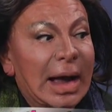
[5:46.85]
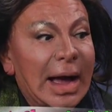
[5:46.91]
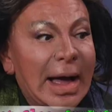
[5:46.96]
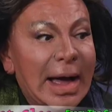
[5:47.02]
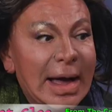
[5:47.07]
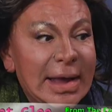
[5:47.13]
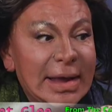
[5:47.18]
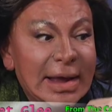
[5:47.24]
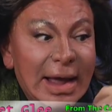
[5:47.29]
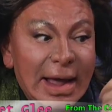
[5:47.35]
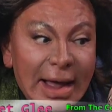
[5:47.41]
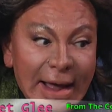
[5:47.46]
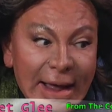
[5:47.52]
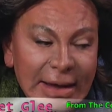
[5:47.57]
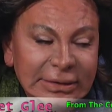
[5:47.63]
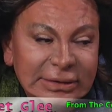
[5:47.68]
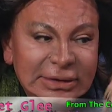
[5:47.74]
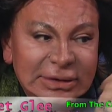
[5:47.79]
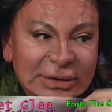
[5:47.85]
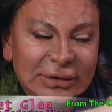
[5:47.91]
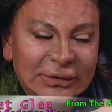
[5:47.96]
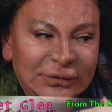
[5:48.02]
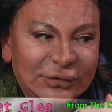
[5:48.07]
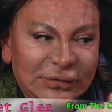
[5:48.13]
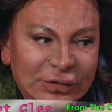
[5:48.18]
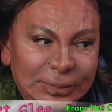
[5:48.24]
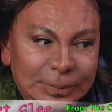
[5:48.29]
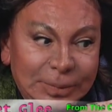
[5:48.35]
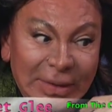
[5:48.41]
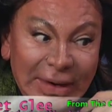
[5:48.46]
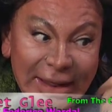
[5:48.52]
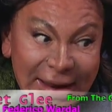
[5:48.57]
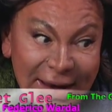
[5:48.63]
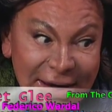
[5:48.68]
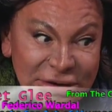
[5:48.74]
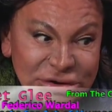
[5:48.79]
I had the
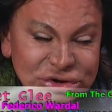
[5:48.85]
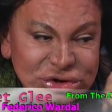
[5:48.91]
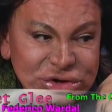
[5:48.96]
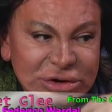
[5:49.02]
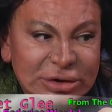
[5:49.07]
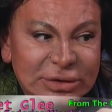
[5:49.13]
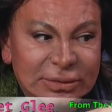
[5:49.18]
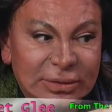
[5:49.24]
pleasure,